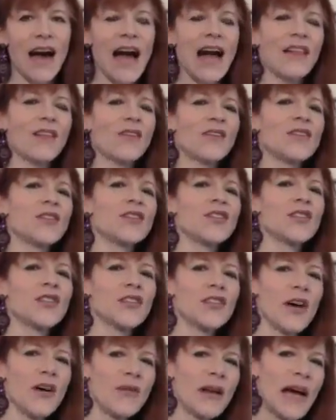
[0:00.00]
I learned to
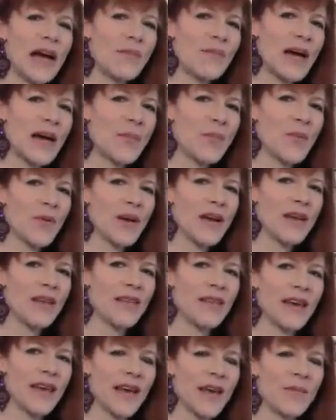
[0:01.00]
slow down my
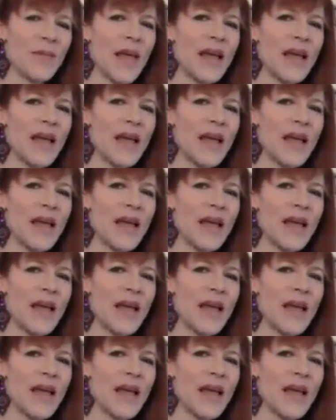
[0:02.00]
breathing.